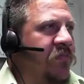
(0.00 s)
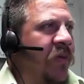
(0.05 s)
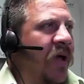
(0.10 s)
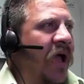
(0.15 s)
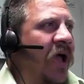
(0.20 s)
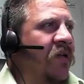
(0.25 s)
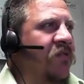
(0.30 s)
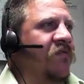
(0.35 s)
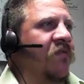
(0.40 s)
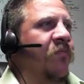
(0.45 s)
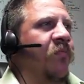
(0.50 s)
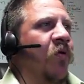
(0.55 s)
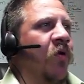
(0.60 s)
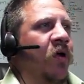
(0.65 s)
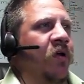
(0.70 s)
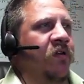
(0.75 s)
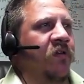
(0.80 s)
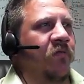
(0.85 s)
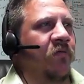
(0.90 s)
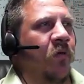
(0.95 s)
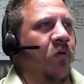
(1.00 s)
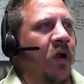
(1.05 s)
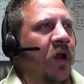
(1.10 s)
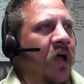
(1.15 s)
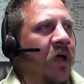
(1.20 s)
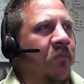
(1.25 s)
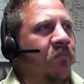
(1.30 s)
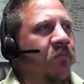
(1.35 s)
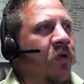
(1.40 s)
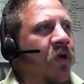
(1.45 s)
us past a point of what
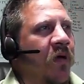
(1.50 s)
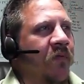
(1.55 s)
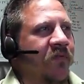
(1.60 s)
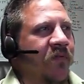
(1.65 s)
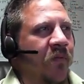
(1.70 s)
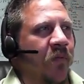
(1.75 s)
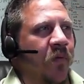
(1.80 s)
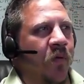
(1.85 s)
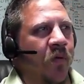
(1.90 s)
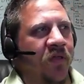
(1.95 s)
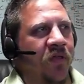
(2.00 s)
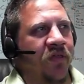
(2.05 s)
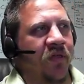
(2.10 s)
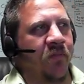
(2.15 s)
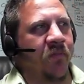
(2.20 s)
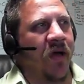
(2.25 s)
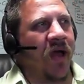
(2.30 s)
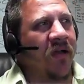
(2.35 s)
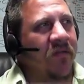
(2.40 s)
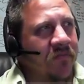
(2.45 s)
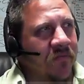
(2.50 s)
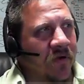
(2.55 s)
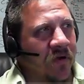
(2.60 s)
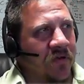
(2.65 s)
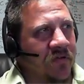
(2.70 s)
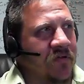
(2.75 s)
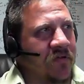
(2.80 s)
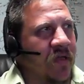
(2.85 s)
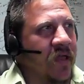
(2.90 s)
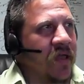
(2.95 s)
I'm comfortable with in my
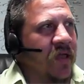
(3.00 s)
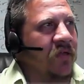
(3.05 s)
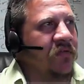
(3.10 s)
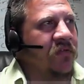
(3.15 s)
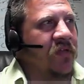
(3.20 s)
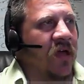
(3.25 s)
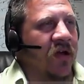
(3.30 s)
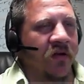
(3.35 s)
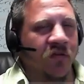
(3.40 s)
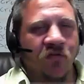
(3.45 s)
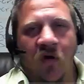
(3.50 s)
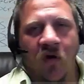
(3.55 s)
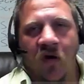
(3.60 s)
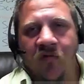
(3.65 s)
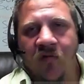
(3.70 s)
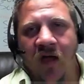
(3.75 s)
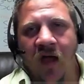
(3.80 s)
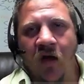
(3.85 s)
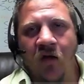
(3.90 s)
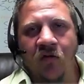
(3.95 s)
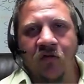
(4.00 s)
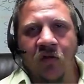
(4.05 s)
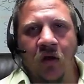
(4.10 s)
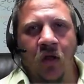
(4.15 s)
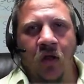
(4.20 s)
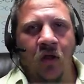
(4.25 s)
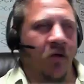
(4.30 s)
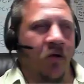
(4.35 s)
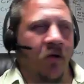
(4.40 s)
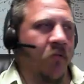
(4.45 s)
first 10 or 12 hours of
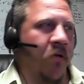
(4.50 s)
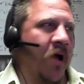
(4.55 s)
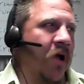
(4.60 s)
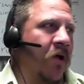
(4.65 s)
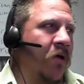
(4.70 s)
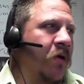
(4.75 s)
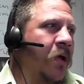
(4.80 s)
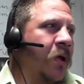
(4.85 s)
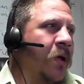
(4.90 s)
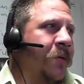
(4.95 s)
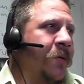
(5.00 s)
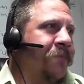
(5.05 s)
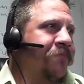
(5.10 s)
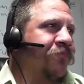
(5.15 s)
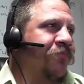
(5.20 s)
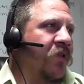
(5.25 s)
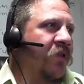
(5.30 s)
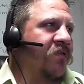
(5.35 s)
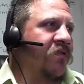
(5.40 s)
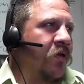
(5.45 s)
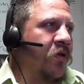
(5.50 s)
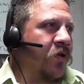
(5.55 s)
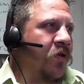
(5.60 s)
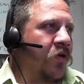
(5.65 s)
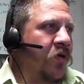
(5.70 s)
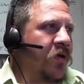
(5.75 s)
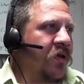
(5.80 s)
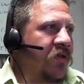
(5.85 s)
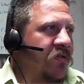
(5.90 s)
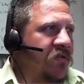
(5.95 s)
looking around, so
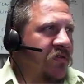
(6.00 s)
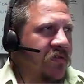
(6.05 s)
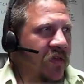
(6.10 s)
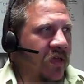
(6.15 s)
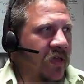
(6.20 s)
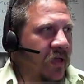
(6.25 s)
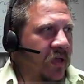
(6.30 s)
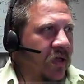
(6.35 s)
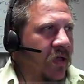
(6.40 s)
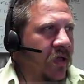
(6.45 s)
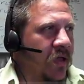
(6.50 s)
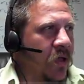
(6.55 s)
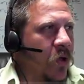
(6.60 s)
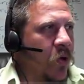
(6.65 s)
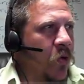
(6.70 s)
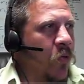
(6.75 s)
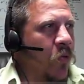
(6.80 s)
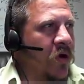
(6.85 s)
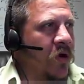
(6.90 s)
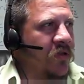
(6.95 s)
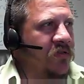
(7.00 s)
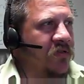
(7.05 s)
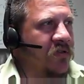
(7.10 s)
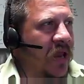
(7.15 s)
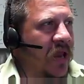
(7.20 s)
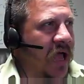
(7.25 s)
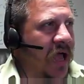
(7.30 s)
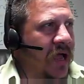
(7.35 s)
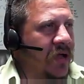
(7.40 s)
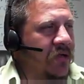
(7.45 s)
you can see what it's
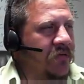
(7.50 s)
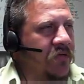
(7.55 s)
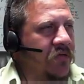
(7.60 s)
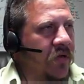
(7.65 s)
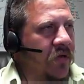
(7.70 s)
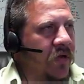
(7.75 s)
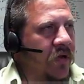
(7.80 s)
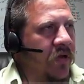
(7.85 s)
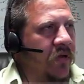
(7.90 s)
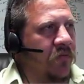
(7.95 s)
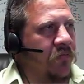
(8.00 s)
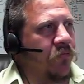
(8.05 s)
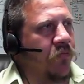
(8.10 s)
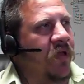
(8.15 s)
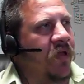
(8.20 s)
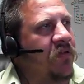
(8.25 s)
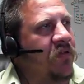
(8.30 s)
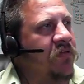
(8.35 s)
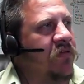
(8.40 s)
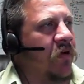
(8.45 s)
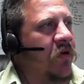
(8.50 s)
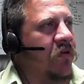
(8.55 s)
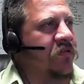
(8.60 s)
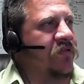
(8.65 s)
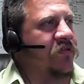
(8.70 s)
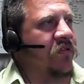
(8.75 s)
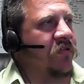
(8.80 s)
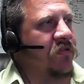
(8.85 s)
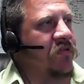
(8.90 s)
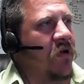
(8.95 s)
like to
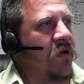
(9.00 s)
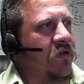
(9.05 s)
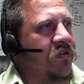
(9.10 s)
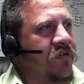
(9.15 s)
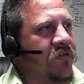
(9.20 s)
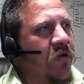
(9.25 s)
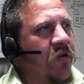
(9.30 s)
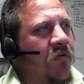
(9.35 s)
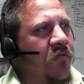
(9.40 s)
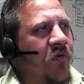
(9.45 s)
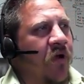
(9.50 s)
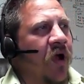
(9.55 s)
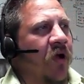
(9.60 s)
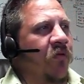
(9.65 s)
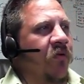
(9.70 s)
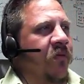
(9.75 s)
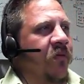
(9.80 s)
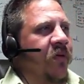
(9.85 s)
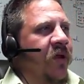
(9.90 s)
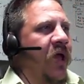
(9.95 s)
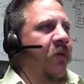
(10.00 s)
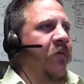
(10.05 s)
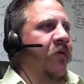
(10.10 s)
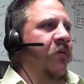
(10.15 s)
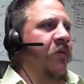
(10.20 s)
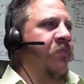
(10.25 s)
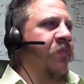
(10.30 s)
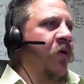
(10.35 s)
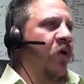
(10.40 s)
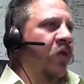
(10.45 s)
research and search. So far, we've been able
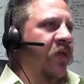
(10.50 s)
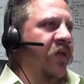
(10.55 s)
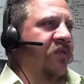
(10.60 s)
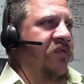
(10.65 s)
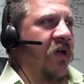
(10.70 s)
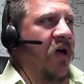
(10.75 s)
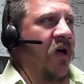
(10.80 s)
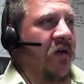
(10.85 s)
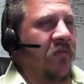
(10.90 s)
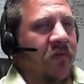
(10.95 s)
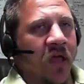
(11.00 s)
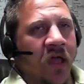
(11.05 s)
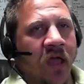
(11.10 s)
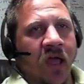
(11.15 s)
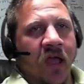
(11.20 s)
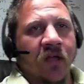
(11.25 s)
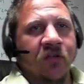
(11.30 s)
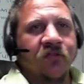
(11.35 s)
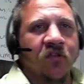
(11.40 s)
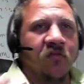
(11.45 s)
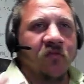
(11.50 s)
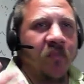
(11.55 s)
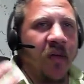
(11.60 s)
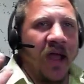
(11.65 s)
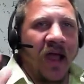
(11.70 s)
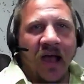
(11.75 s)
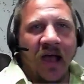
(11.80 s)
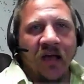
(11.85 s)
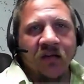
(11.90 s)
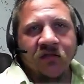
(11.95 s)
to pull this off just
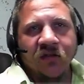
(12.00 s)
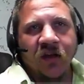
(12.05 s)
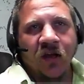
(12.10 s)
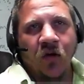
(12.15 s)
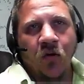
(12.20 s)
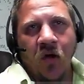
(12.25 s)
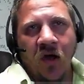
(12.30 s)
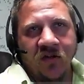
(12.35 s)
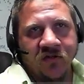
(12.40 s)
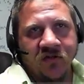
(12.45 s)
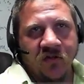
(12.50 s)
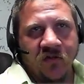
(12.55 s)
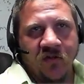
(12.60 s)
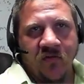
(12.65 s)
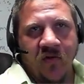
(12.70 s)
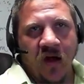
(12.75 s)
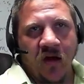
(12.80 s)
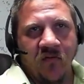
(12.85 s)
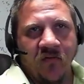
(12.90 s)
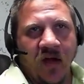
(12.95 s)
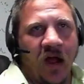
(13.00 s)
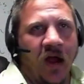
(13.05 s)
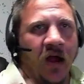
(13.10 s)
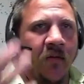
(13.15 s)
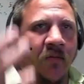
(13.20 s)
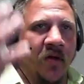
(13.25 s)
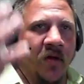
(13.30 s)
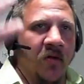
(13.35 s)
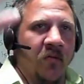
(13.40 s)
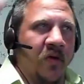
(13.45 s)
by asking questions of our
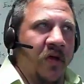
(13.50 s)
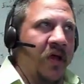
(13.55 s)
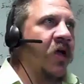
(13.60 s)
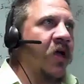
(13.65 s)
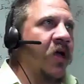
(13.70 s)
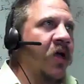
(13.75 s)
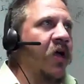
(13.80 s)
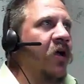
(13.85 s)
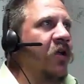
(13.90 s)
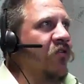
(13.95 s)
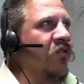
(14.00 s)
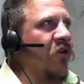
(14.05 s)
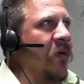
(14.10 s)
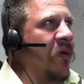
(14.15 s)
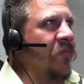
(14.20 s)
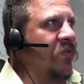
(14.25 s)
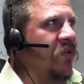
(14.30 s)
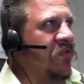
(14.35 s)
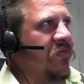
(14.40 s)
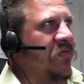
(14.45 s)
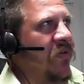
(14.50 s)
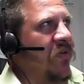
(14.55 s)
environment. We dropped a